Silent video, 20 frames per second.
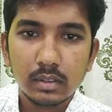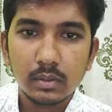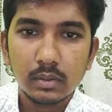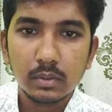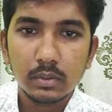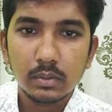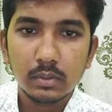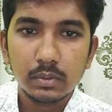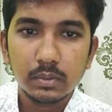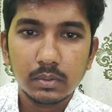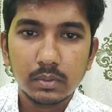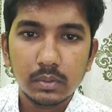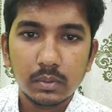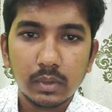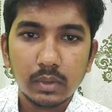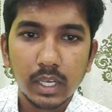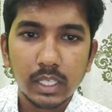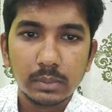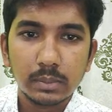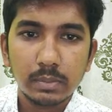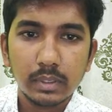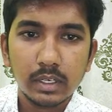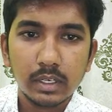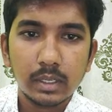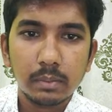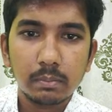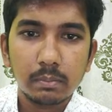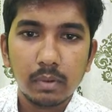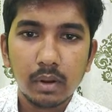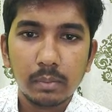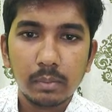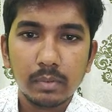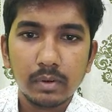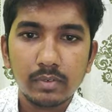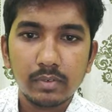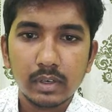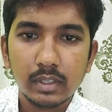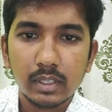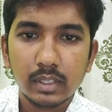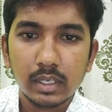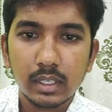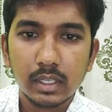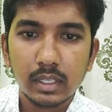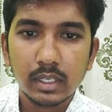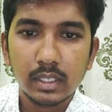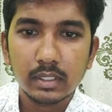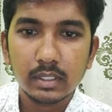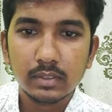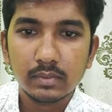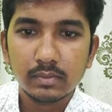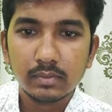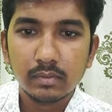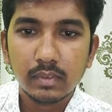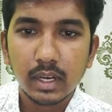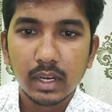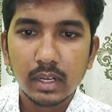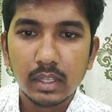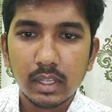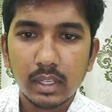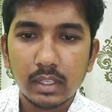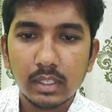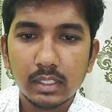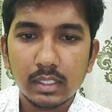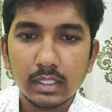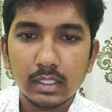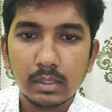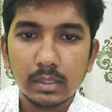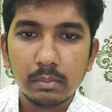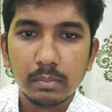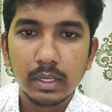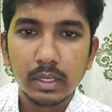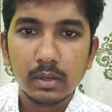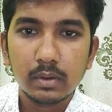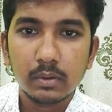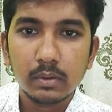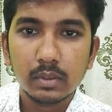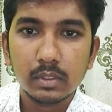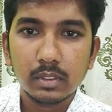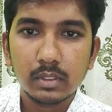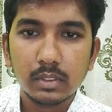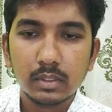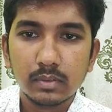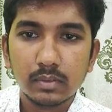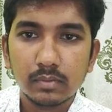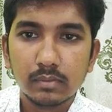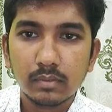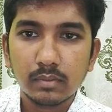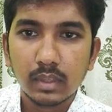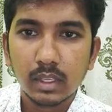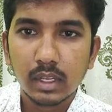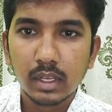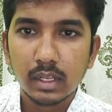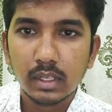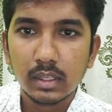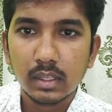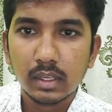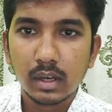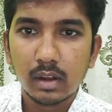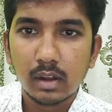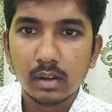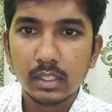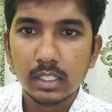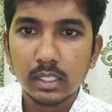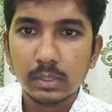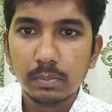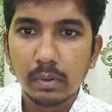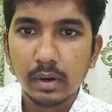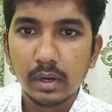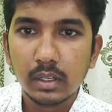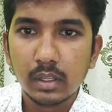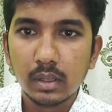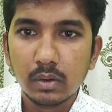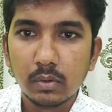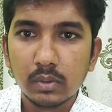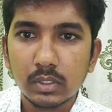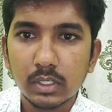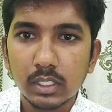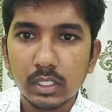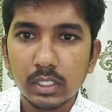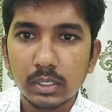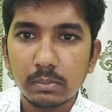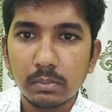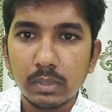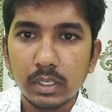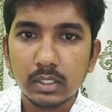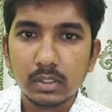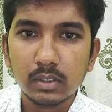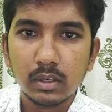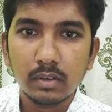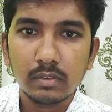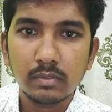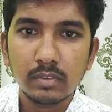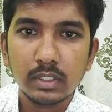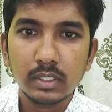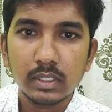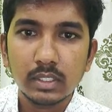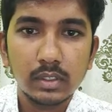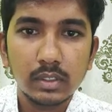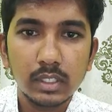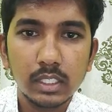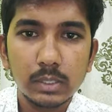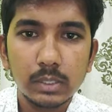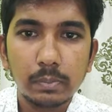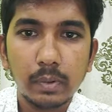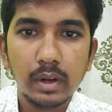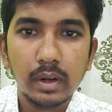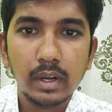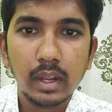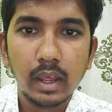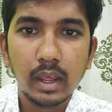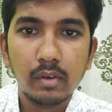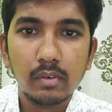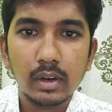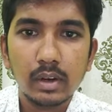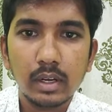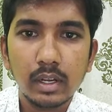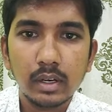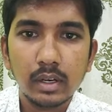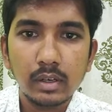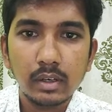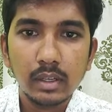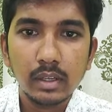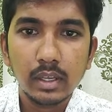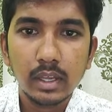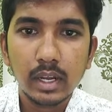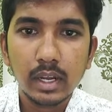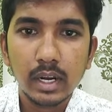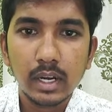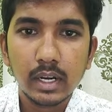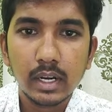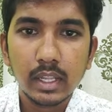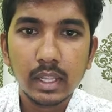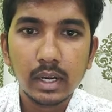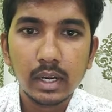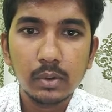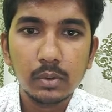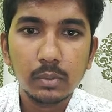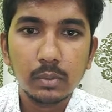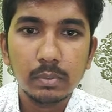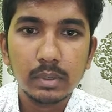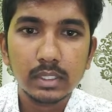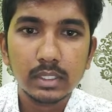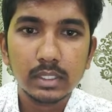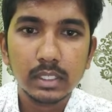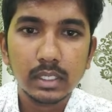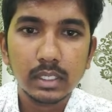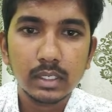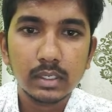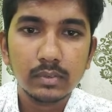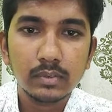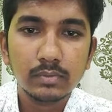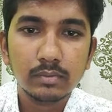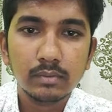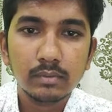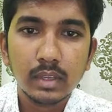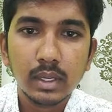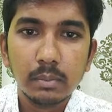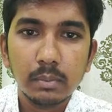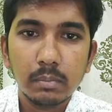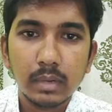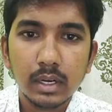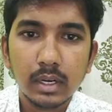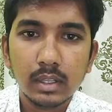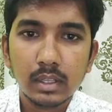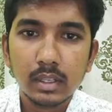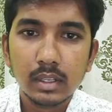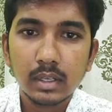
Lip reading: who has been in employment for 3 years, and then this is the main course. And on this point the question is based on which, so in this point I have written greater than 2%, but